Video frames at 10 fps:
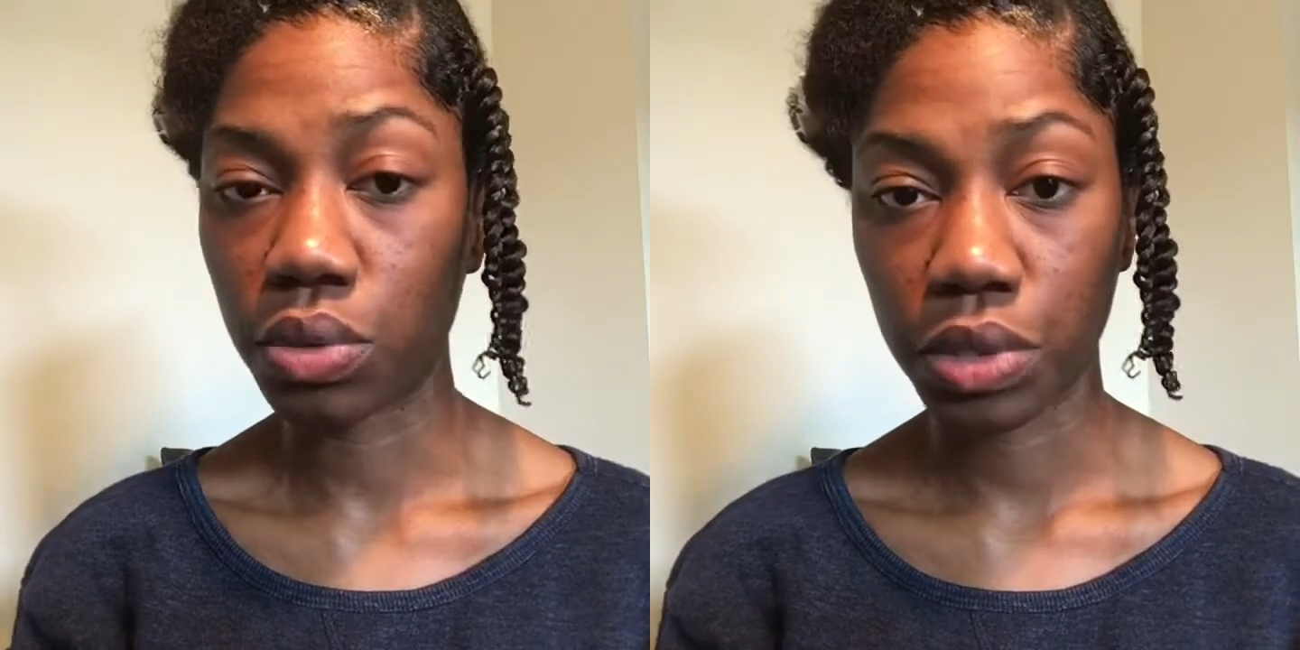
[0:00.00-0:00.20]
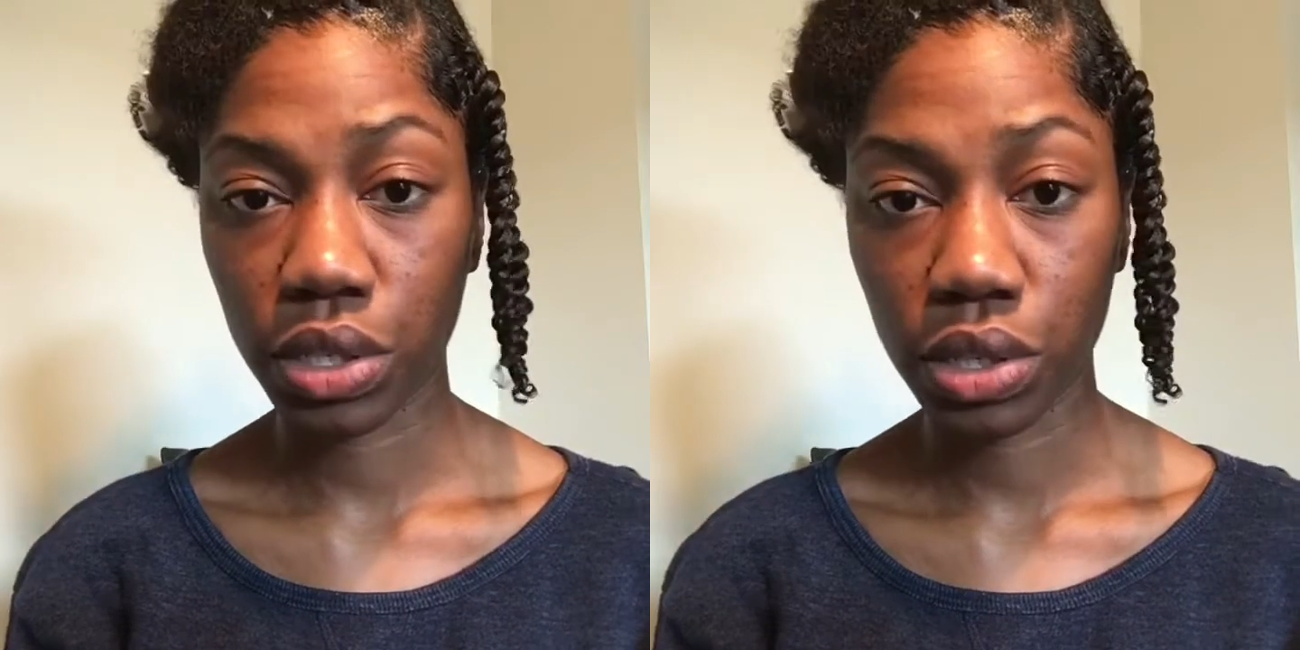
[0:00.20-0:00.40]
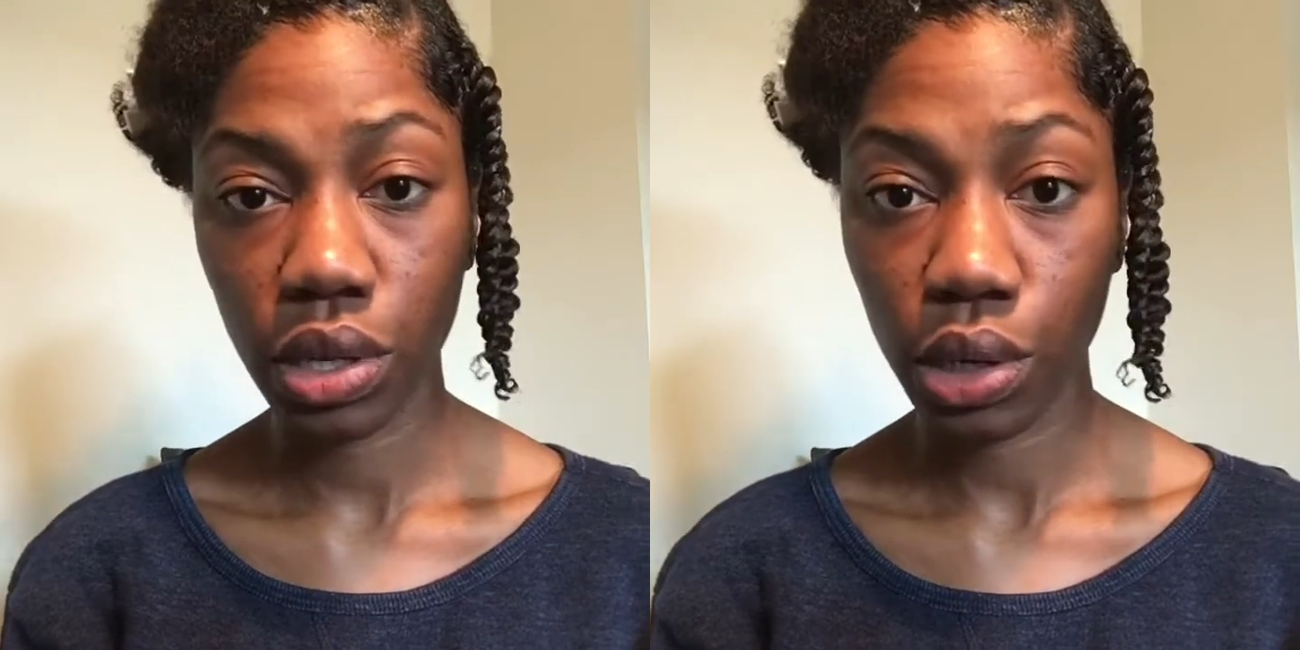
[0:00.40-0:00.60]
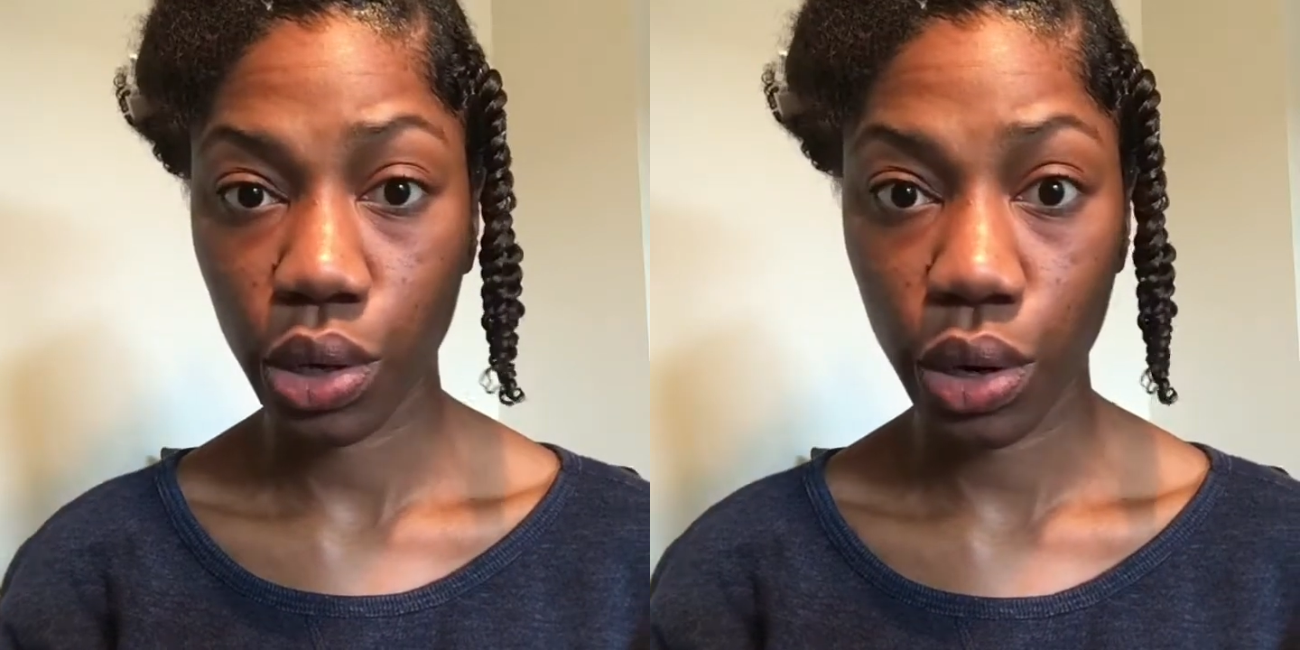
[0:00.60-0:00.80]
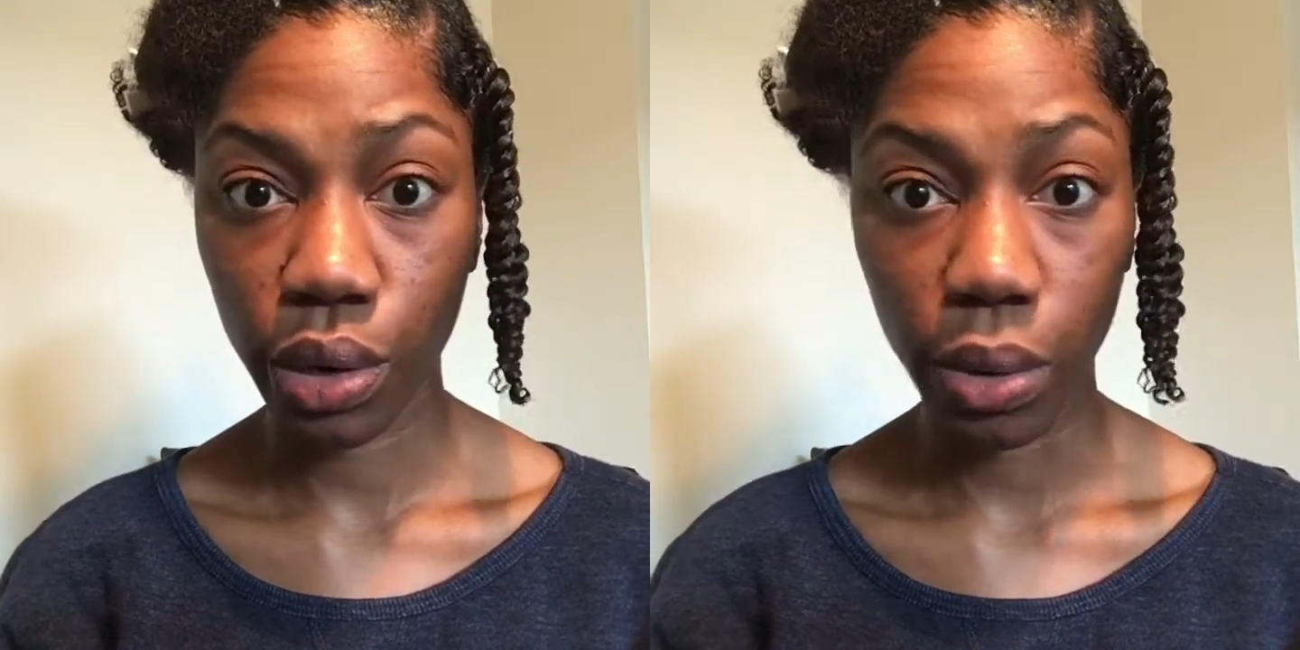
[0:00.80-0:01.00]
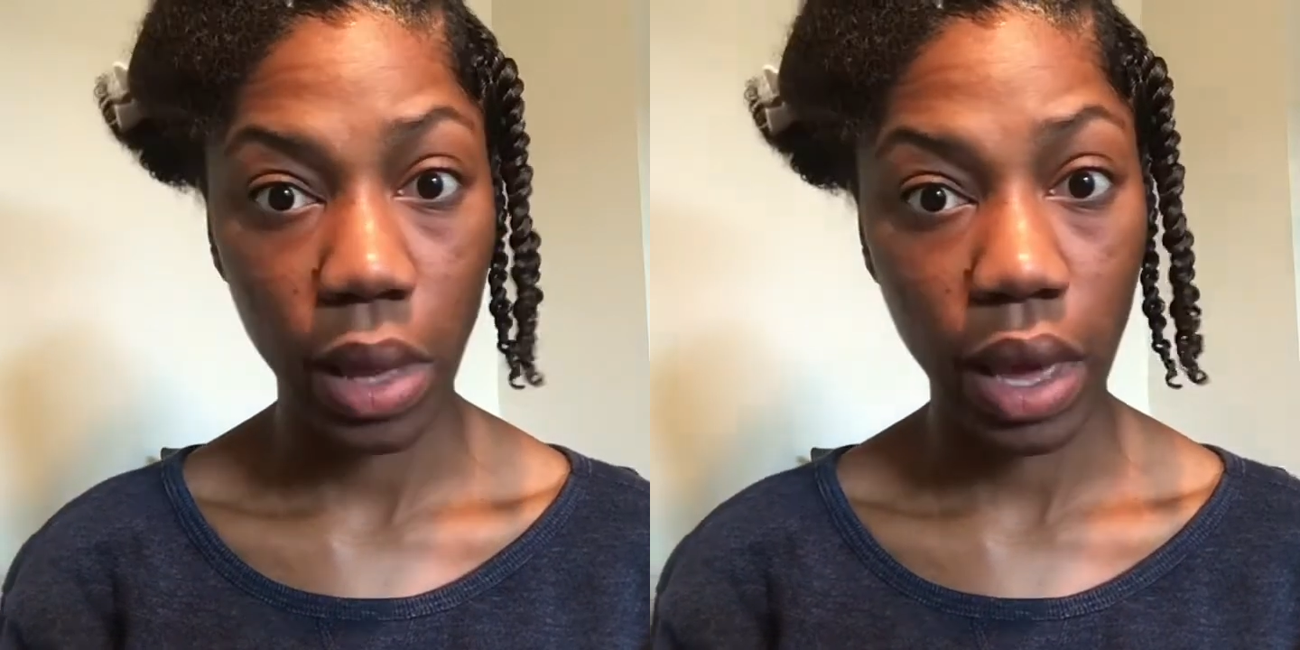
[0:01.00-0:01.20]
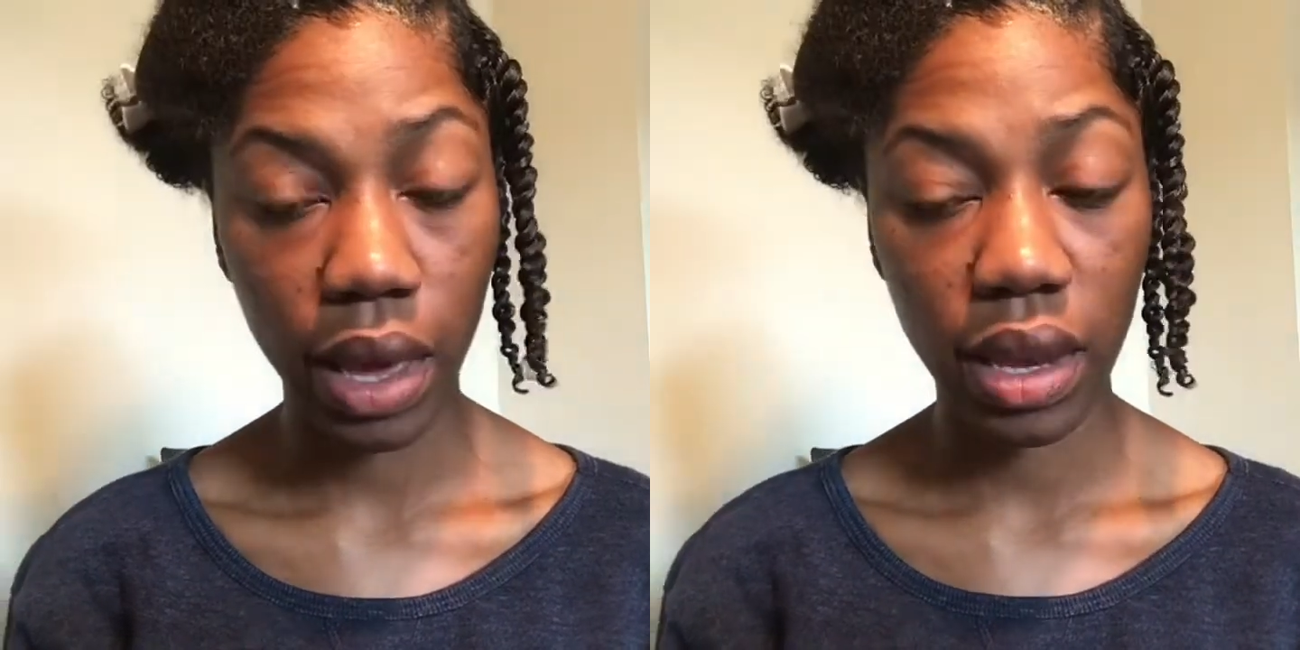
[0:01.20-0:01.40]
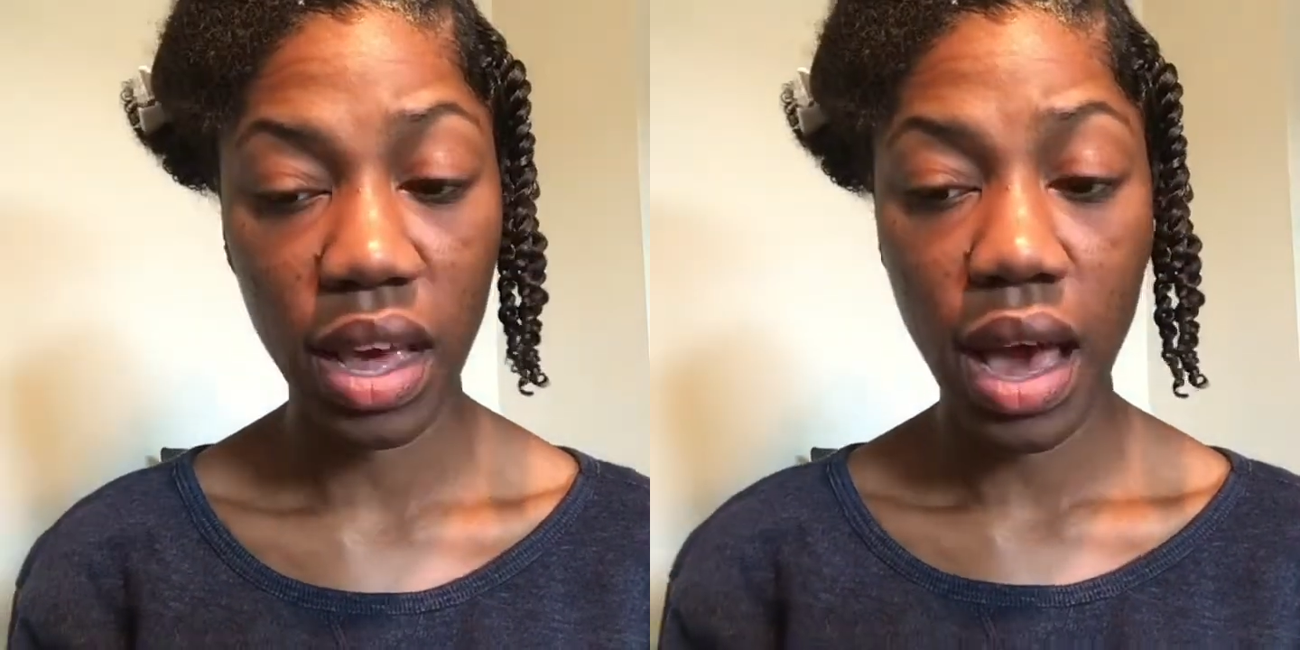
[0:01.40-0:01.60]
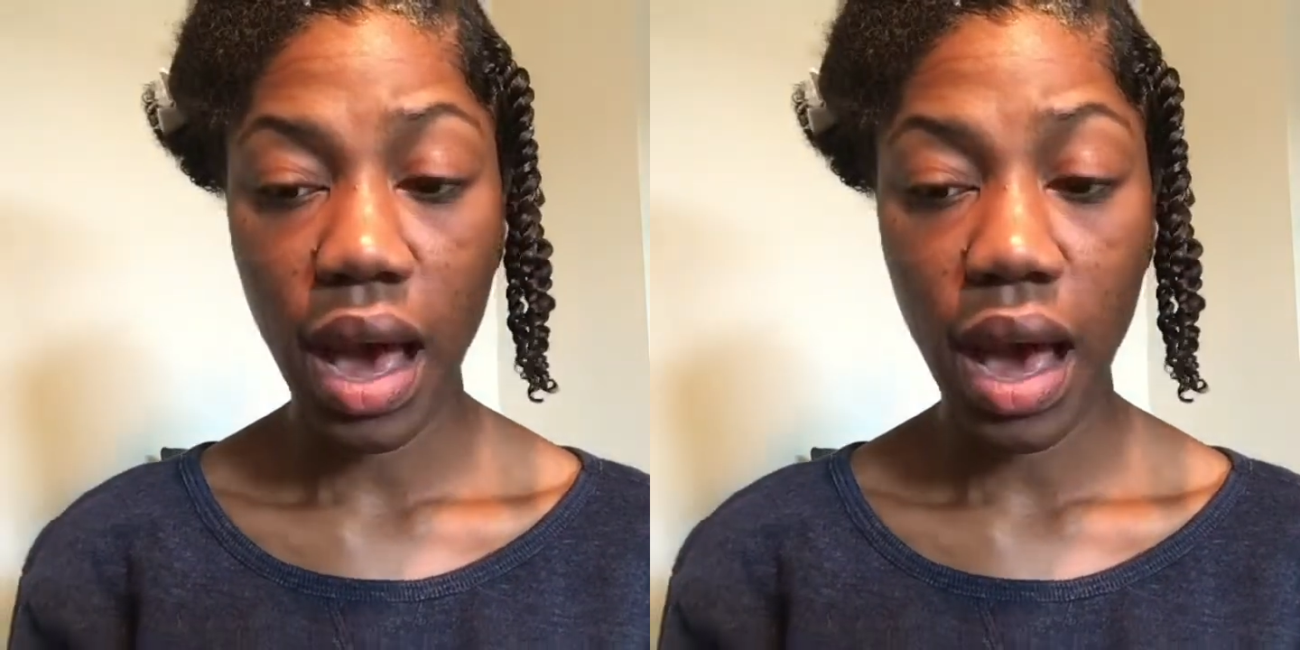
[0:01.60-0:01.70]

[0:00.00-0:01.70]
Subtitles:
twist your whole head.